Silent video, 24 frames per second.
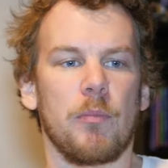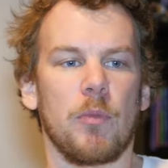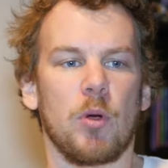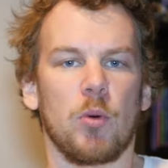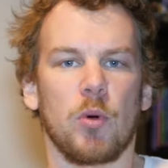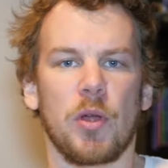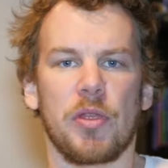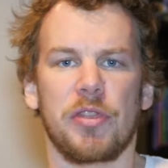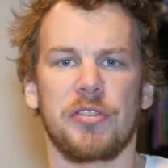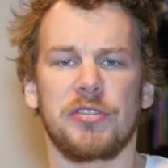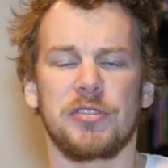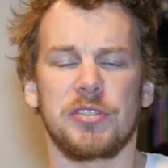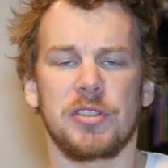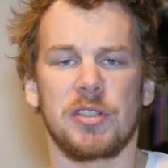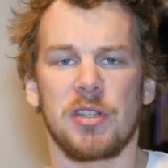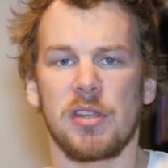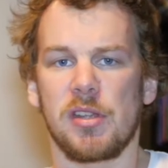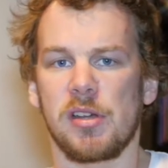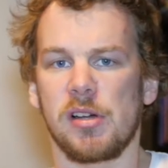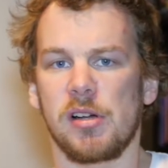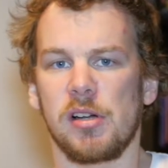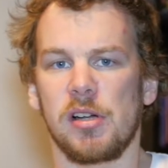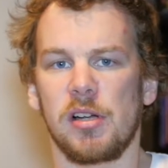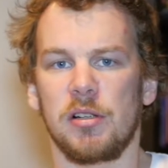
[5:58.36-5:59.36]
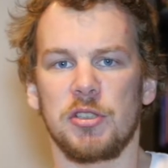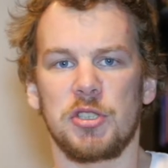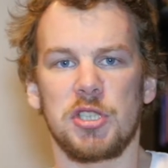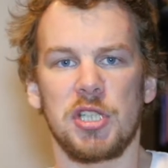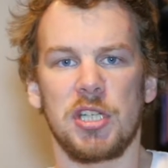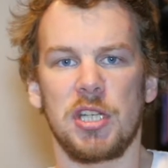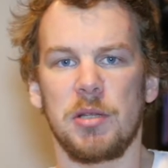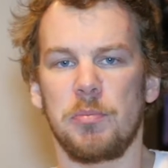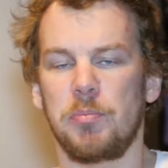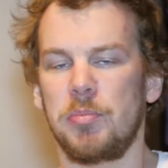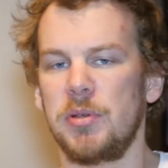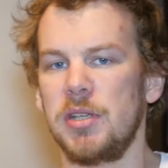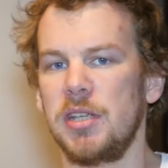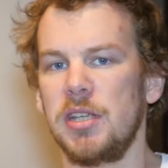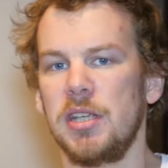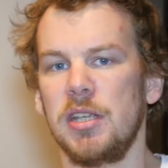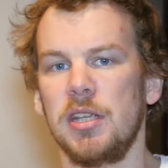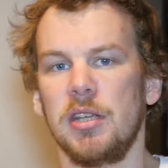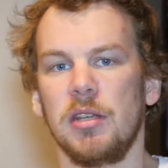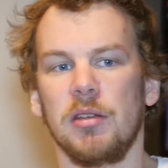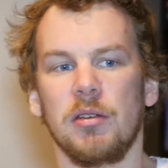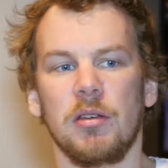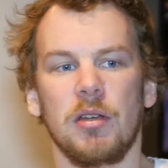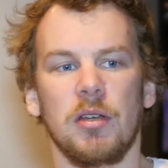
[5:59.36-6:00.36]
what's the
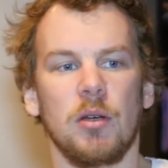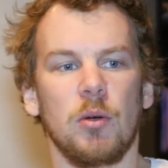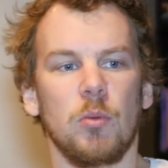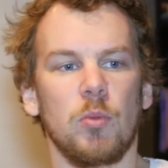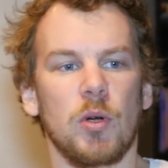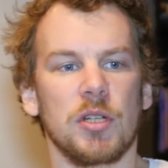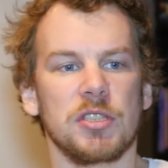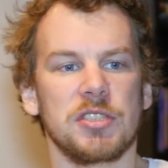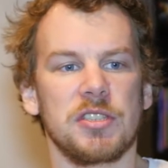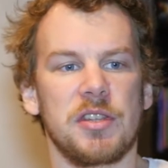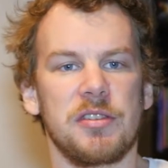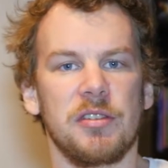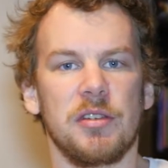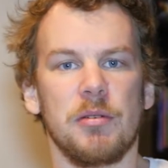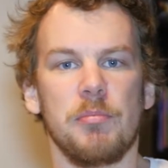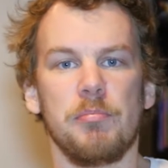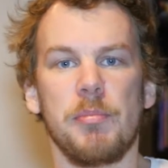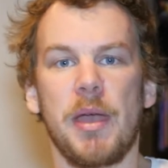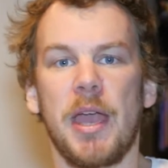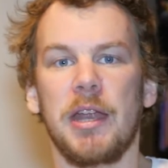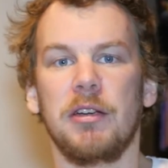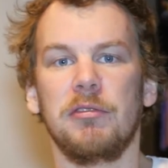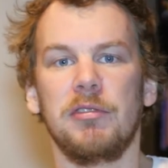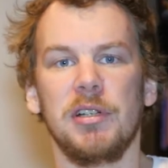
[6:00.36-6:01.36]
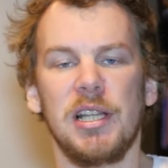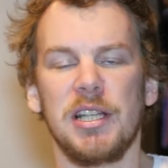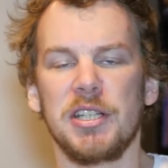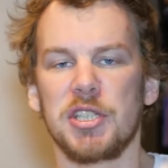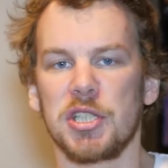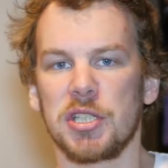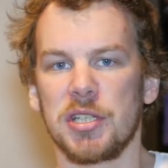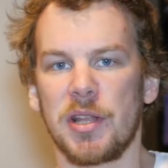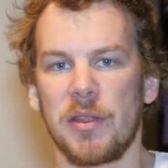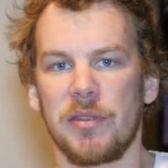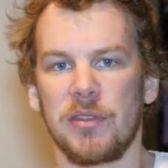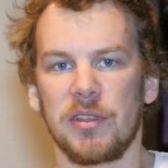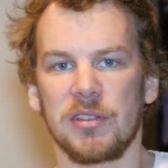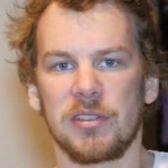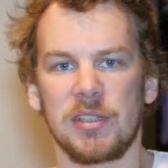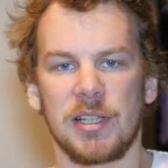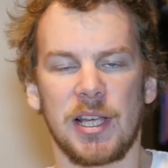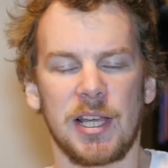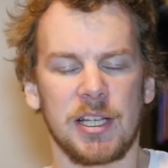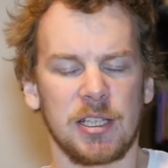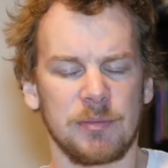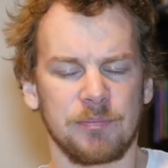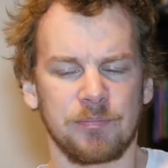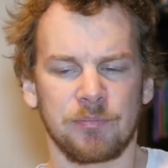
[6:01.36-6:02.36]
GDP, what's the main religion in this
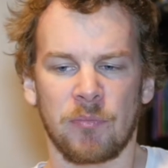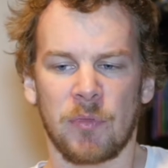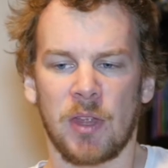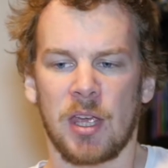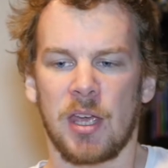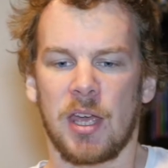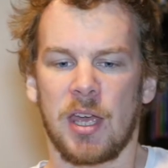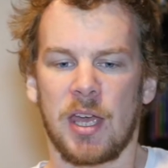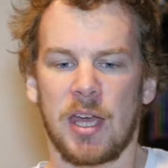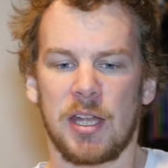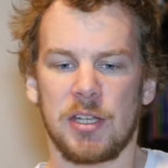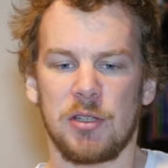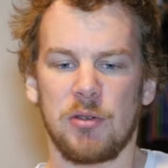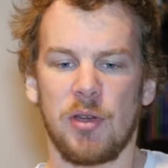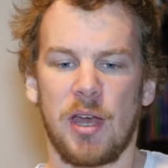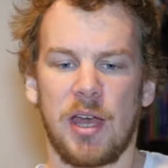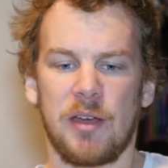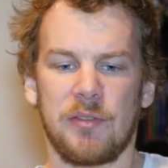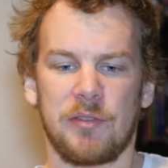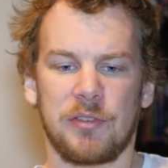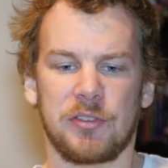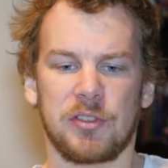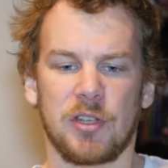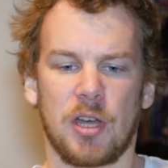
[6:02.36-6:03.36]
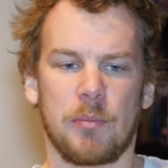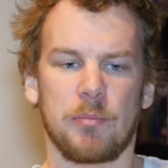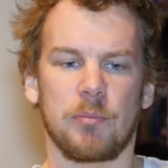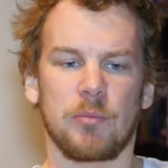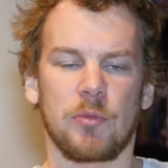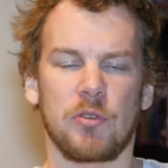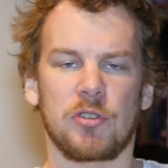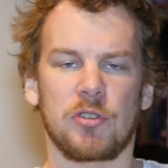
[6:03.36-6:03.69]
land. And you have some